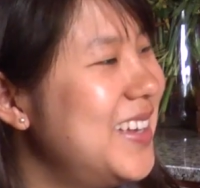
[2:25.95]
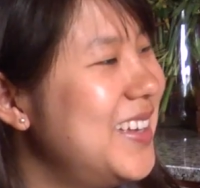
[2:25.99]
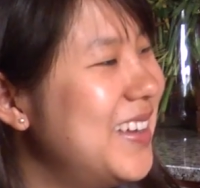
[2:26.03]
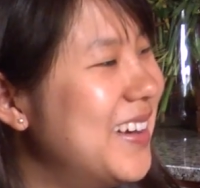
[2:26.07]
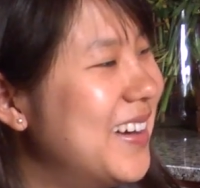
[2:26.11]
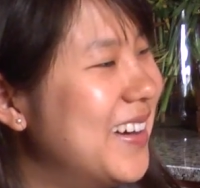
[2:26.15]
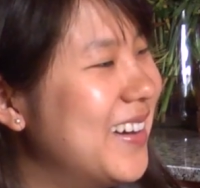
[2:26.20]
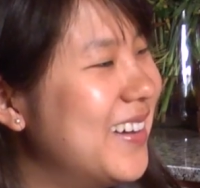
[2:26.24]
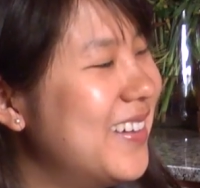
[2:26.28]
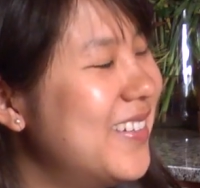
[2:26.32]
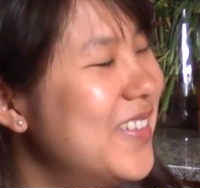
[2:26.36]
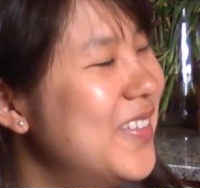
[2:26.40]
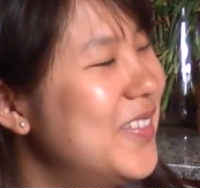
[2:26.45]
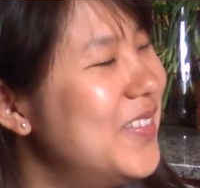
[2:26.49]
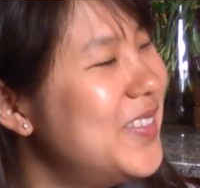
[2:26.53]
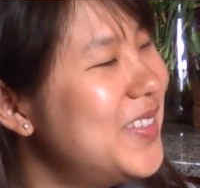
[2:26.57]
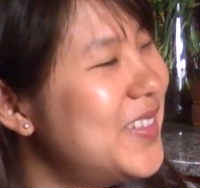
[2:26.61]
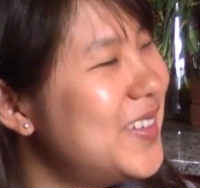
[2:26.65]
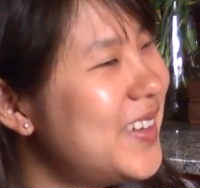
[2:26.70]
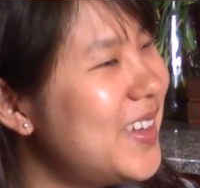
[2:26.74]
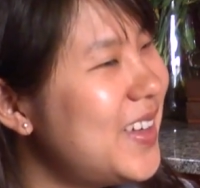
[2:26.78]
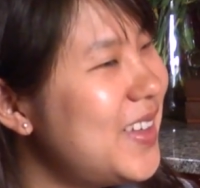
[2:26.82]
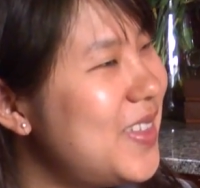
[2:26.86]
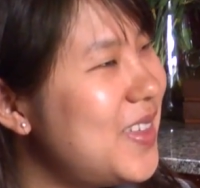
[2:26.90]
Yeah.
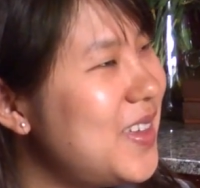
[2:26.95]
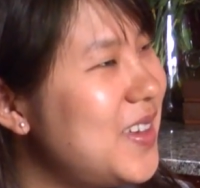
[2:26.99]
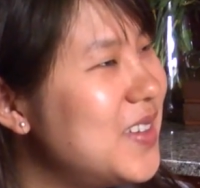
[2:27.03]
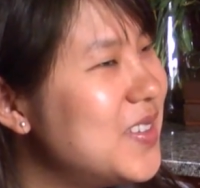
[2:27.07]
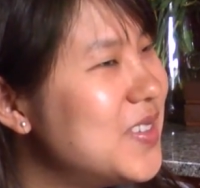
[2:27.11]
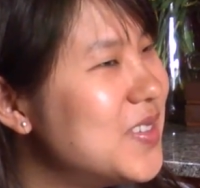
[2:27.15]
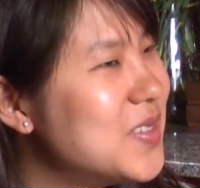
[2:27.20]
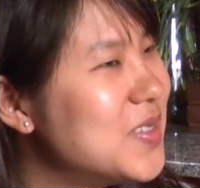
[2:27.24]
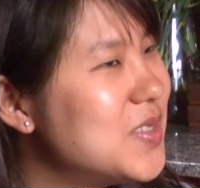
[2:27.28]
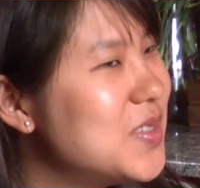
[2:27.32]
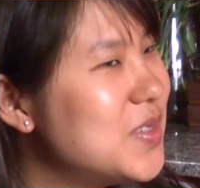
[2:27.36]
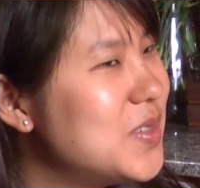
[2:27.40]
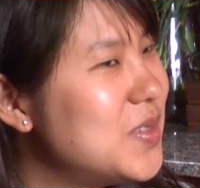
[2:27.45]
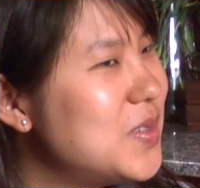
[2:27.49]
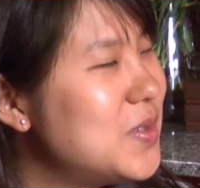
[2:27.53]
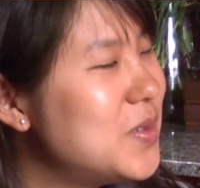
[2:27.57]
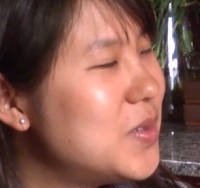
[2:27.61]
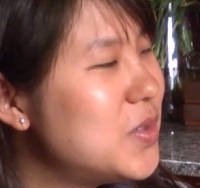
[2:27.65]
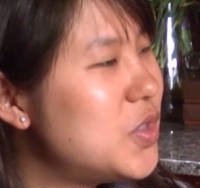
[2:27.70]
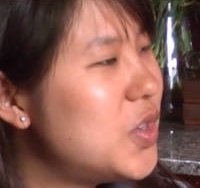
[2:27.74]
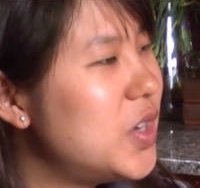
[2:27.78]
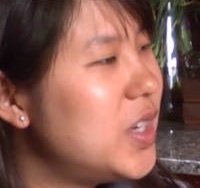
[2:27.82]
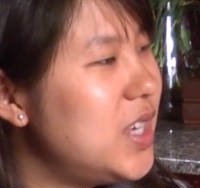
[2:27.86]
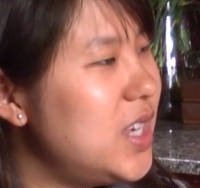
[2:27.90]
Well, I think it's also
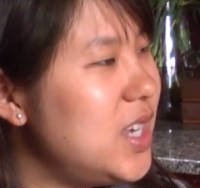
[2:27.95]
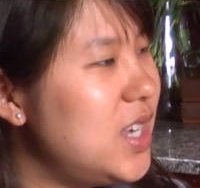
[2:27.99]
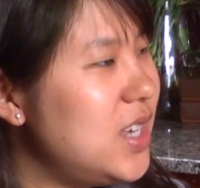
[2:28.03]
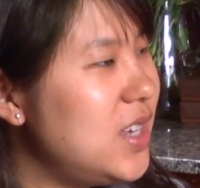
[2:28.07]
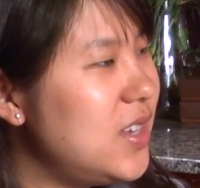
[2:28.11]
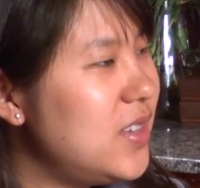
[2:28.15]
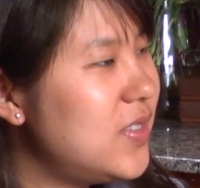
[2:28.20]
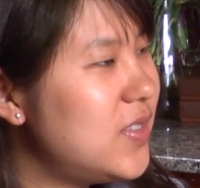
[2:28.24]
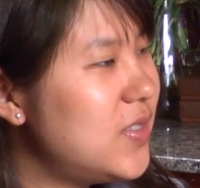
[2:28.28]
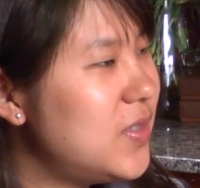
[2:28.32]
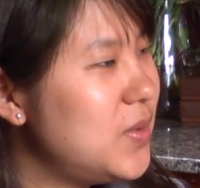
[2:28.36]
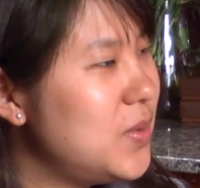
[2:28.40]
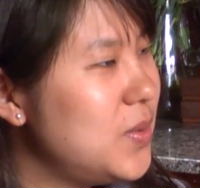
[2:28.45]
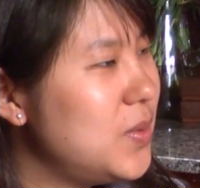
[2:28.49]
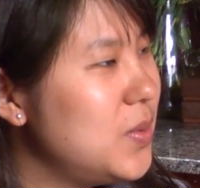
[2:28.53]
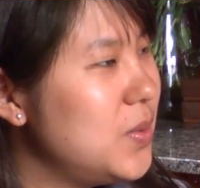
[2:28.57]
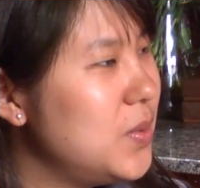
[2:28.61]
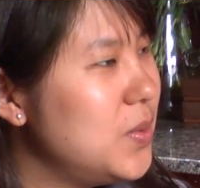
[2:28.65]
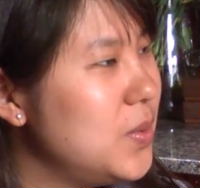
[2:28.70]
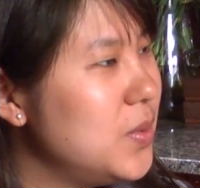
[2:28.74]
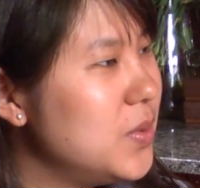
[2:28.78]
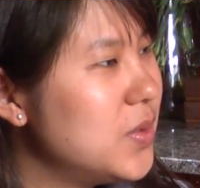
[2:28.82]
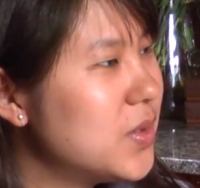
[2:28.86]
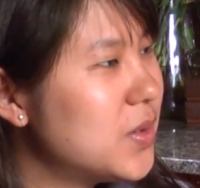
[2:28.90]
tricky
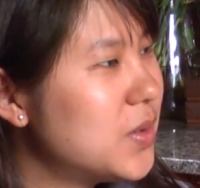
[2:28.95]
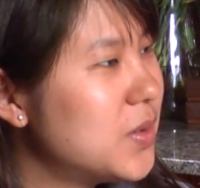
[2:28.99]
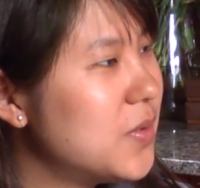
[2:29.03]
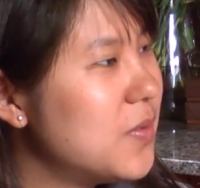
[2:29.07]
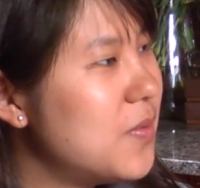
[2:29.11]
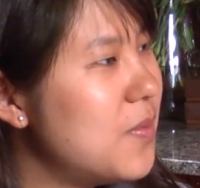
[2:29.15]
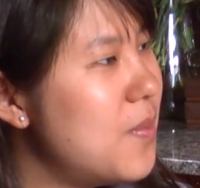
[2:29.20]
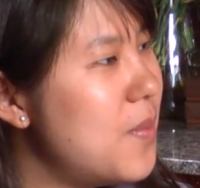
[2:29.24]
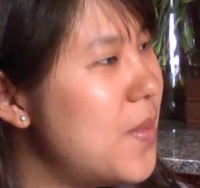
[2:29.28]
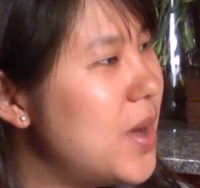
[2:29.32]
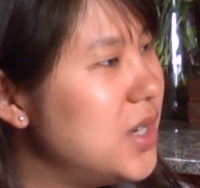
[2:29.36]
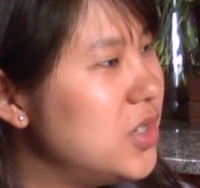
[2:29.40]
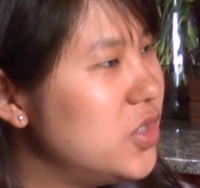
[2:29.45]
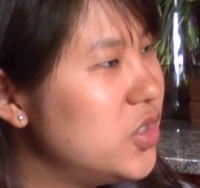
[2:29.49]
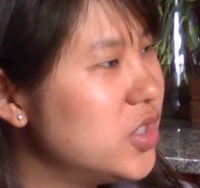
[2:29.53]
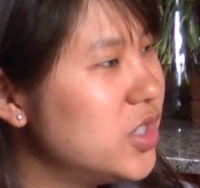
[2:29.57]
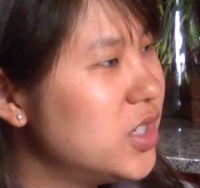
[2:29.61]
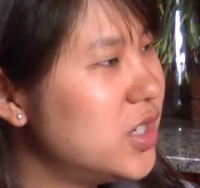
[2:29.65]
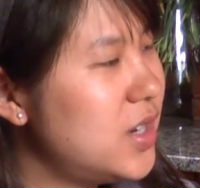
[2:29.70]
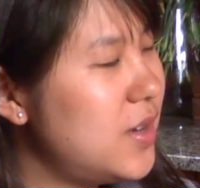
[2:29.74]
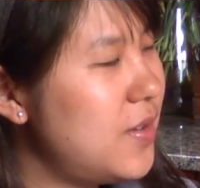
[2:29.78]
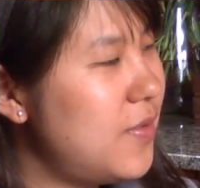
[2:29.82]
to sort of measure mm-hmm.